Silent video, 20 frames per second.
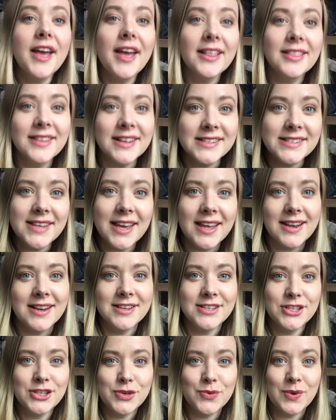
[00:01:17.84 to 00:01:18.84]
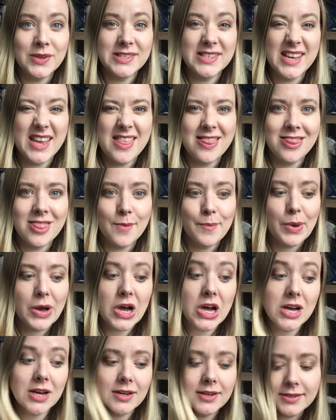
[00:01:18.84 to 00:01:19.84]
And let's get into what's in the
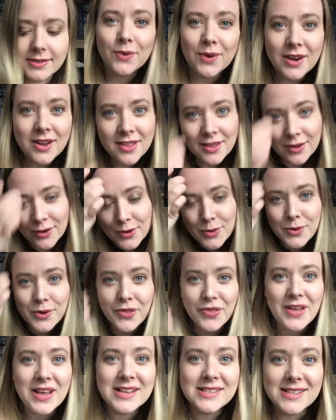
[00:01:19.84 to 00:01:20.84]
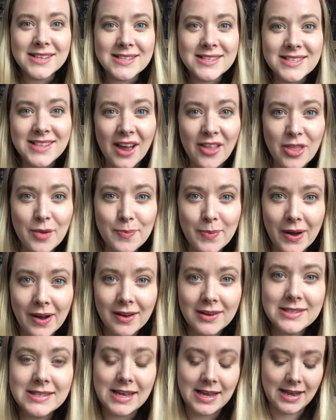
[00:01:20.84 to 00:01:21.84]
box. So one of the cool things inside the
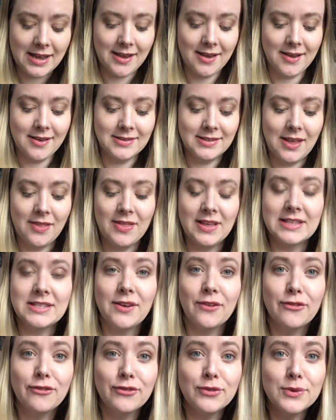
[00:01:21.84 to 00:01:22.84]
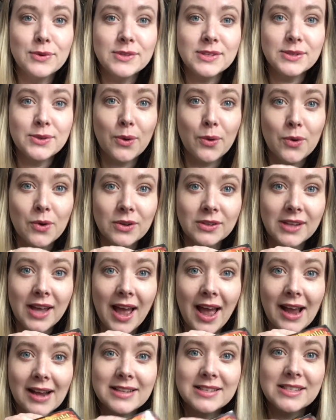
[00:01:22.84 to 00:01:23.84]
box is this Fool's Gold
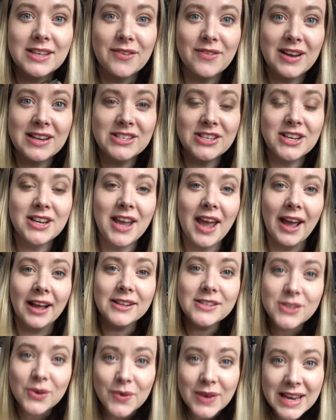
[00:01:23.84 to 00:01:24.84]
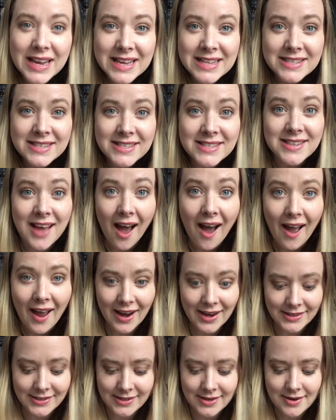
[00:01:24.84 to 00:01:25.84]
excavation kit. So
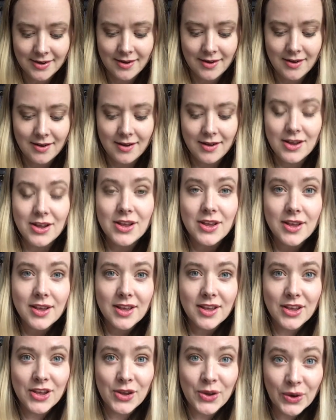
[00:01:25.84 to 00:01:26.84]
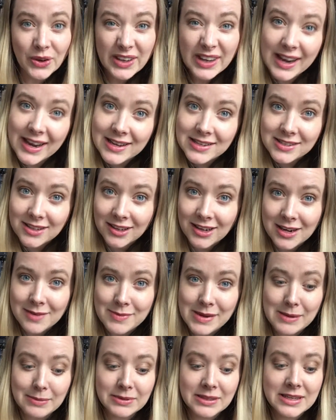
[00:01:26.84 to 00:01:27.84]
inside, your kids are going to
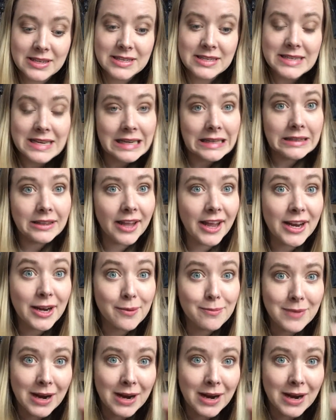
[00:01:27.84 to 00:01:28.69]
be able to dig like